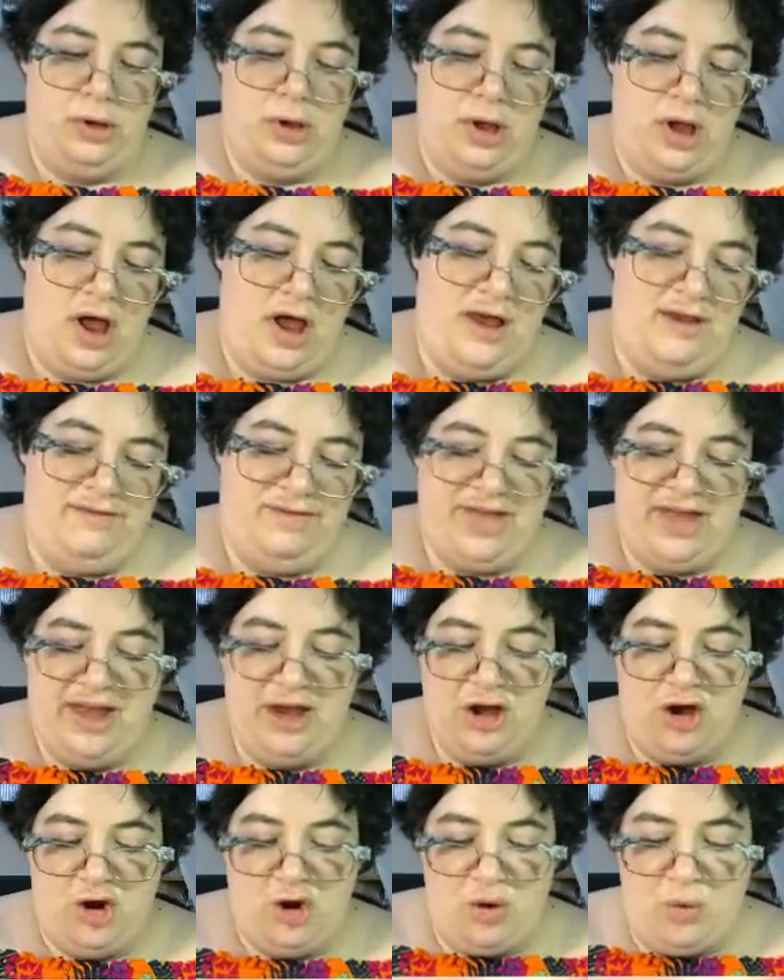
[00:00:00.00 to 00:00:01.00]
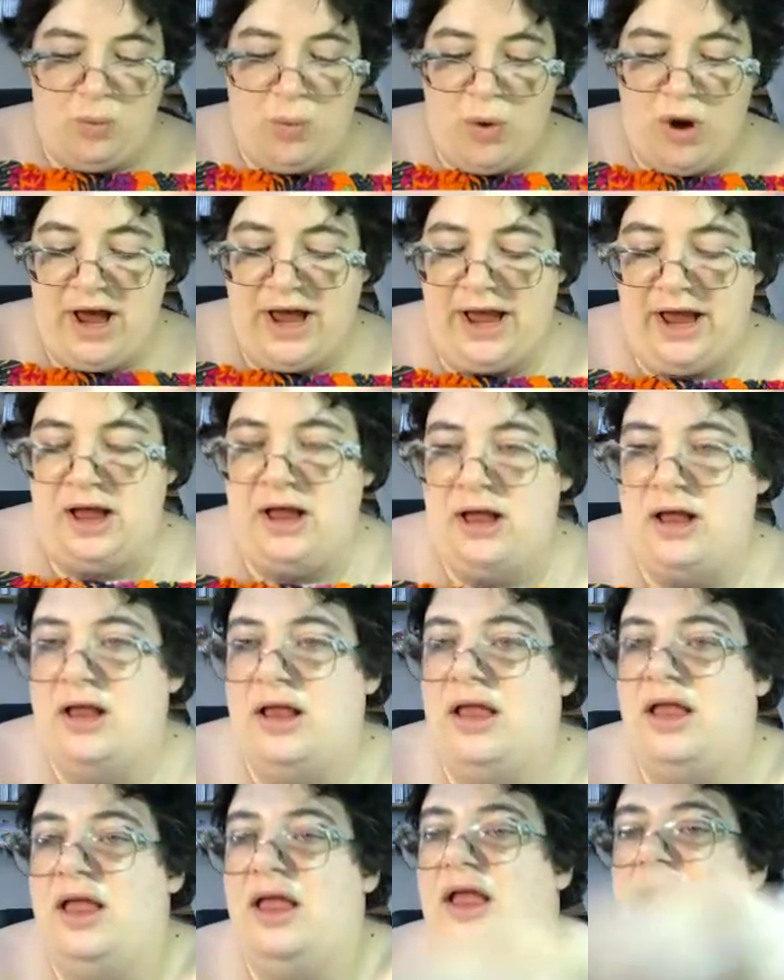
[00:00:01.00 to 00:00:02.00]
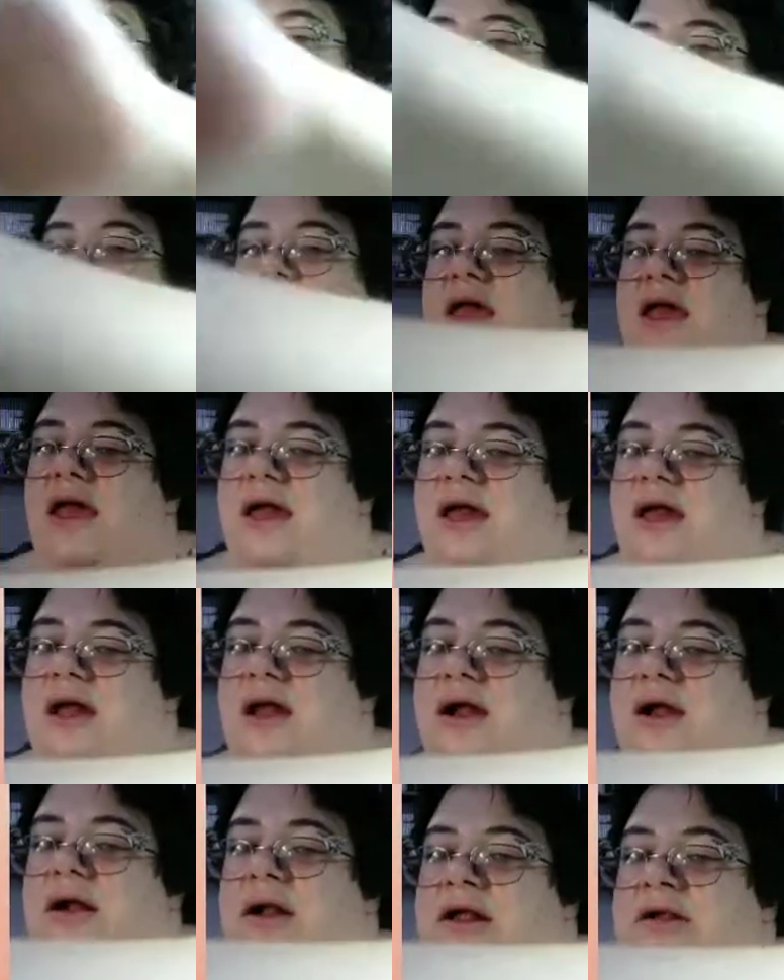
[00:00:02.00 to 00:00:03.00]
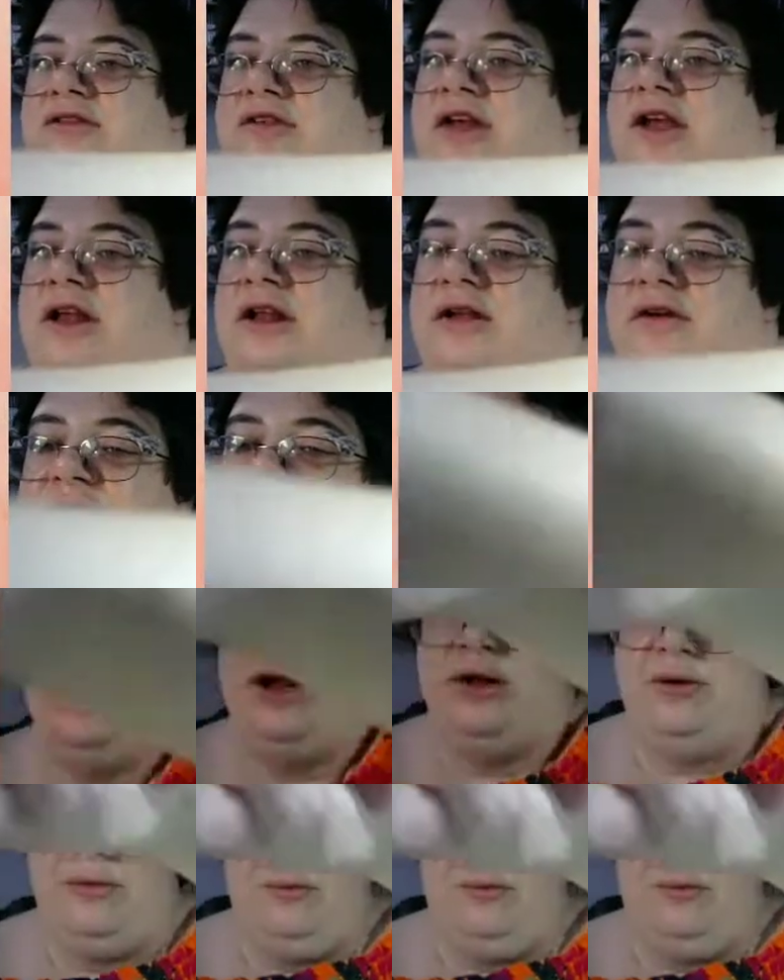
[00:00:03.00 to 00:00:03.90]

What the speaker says: I've then got wire. Let's get another one.